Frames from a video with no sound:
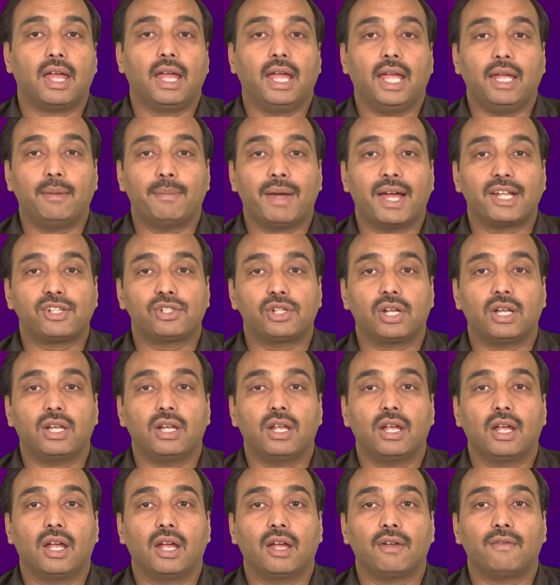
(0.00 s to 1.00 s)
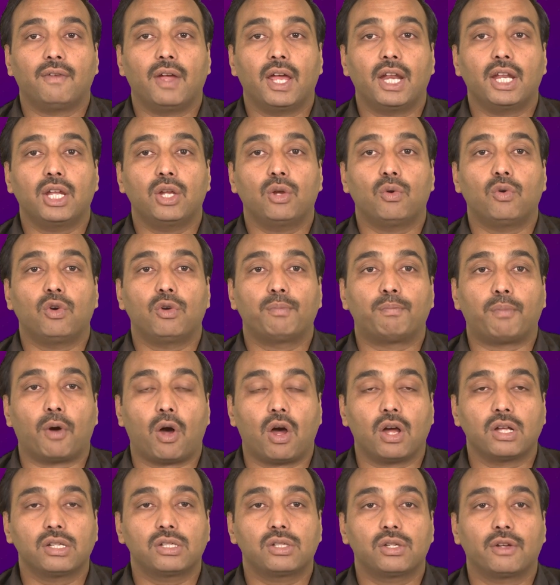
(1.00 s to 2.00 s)
Imagine where you would
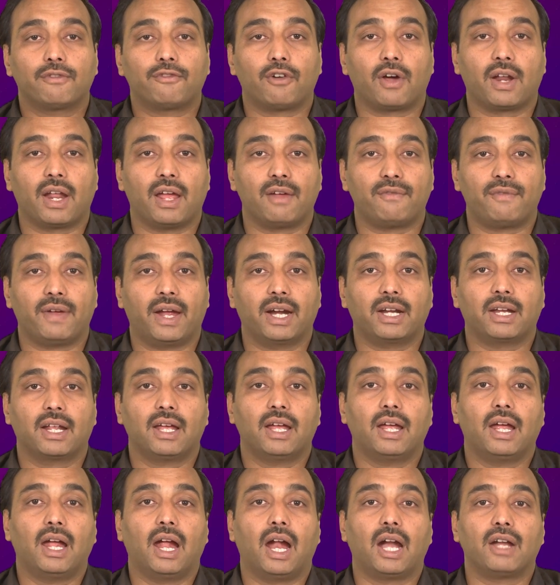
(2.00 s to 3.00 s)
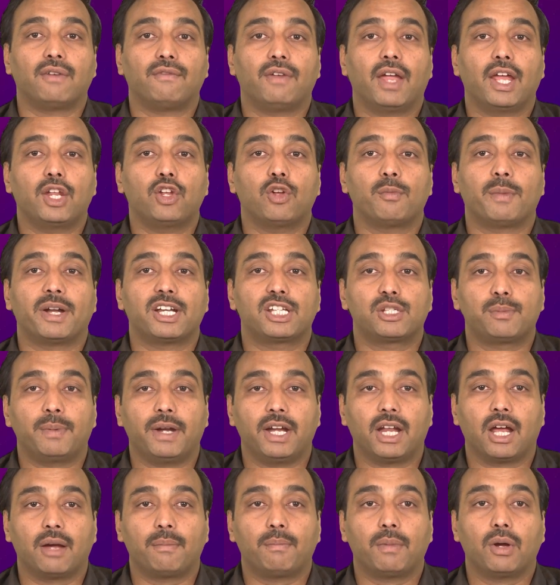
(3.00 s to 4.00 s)
pause for effect and where you might speed
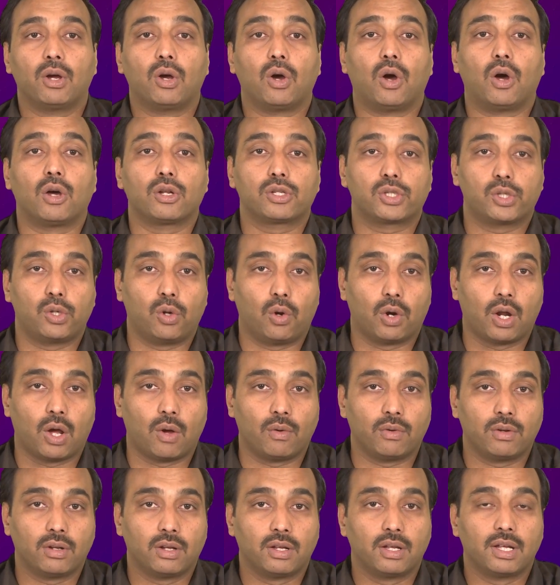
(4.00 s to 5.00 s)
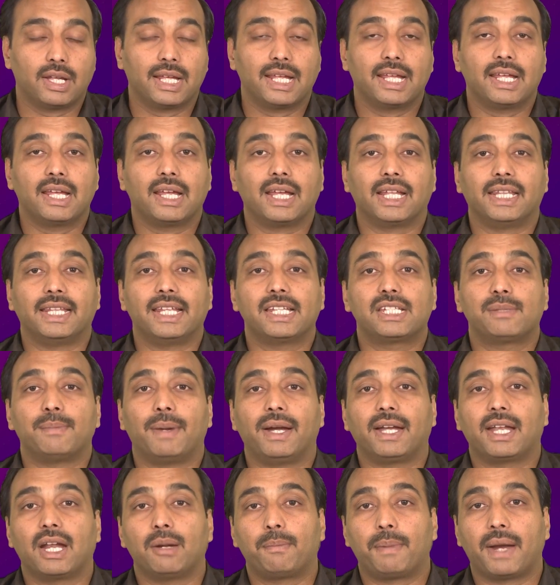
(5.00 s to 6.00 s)
up or slow down. This
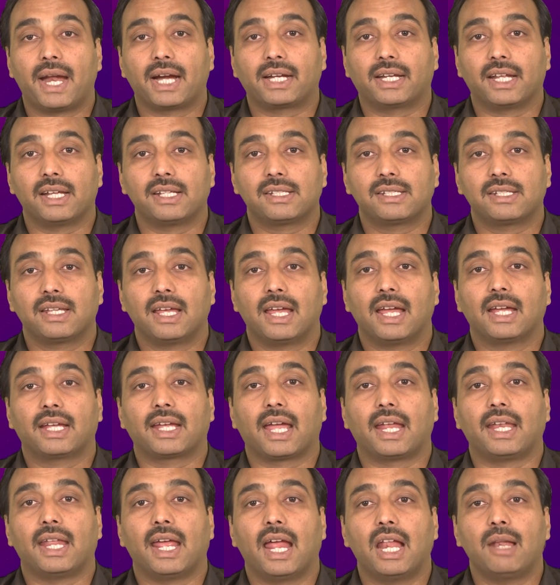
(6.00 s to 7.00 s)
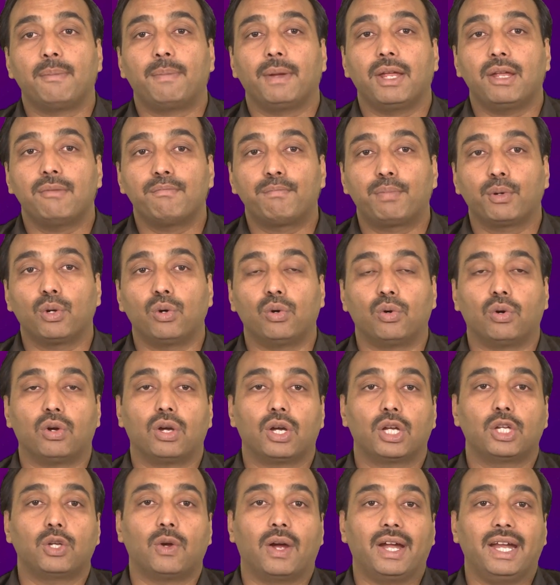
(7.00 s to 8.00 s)
mental practice can help improve
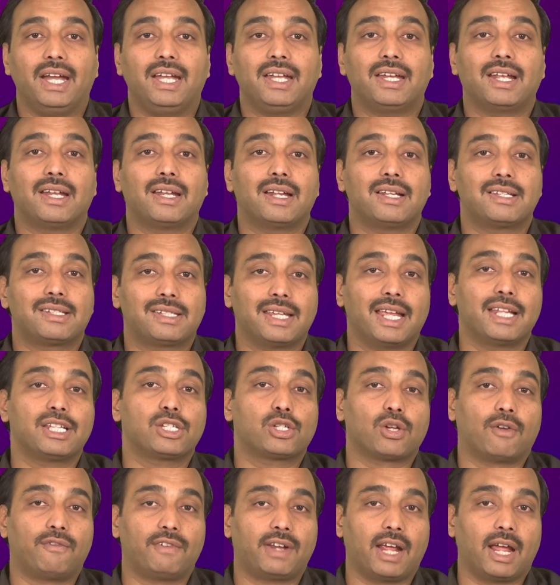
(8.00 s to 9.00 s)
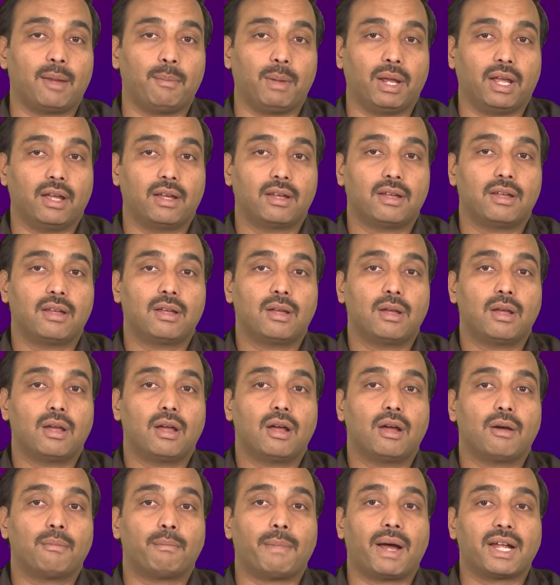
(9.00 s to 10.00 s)
your internal sense of timing.
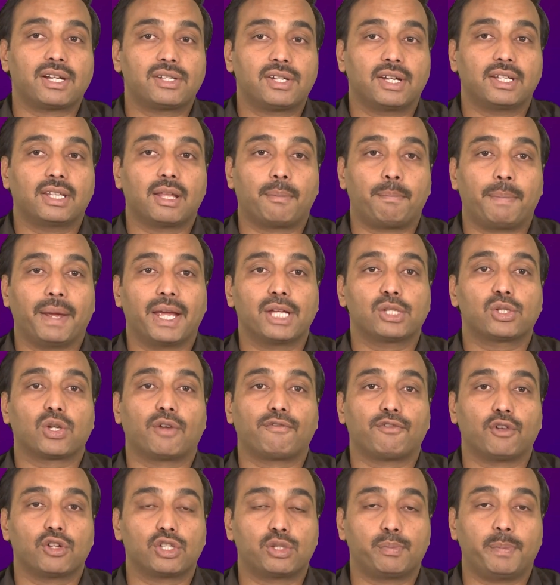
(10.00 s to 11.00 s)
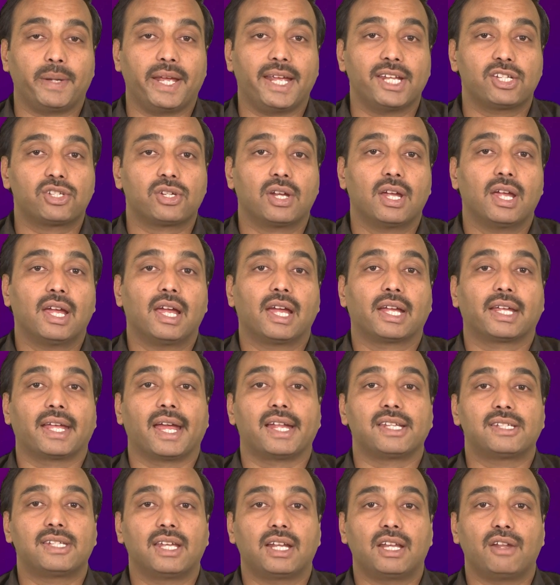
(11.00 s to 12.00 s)
Mastering the pace of your speech
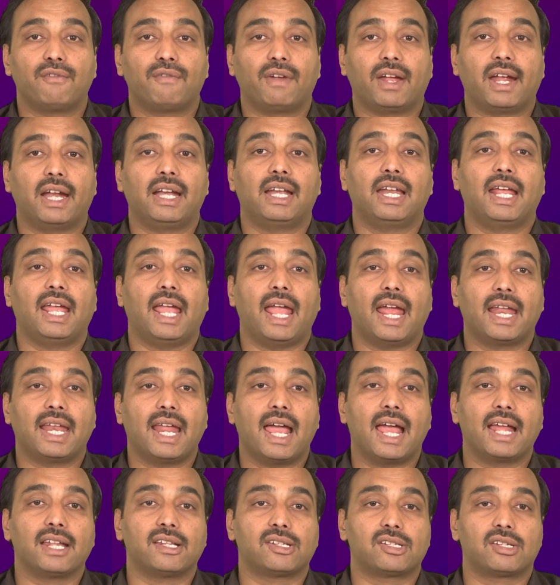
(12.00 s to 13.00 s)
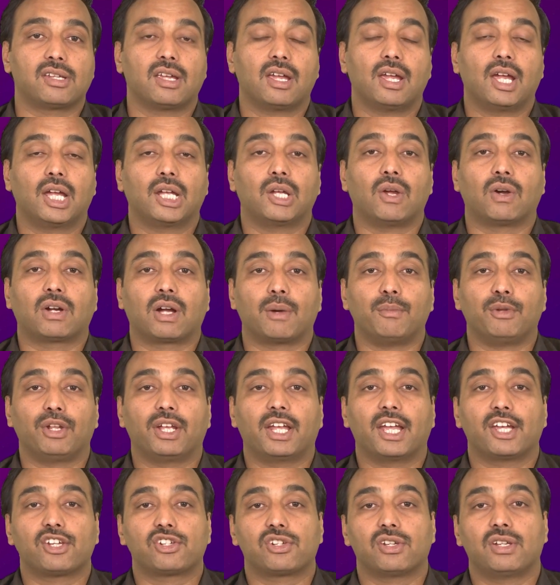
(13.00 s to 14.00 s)
can significantly enhance your
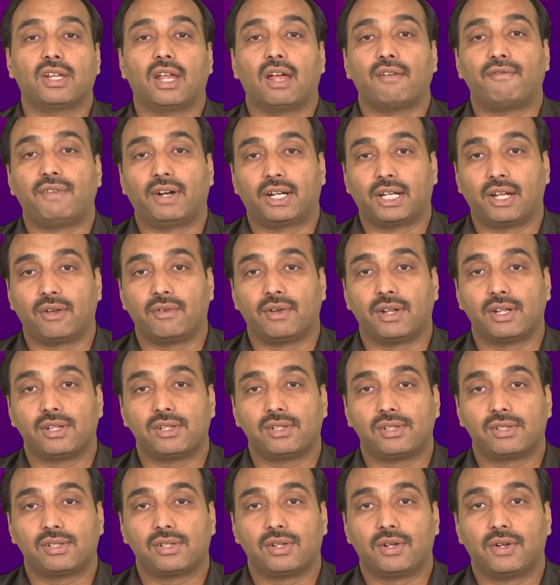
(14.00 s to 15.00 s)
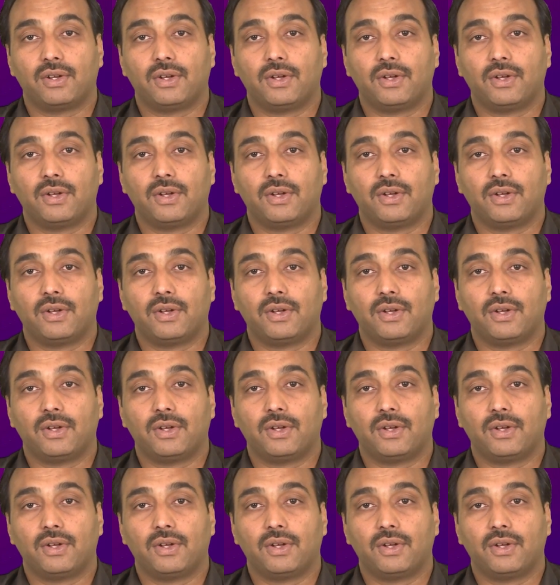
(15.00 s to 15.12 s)
communication effectiveness.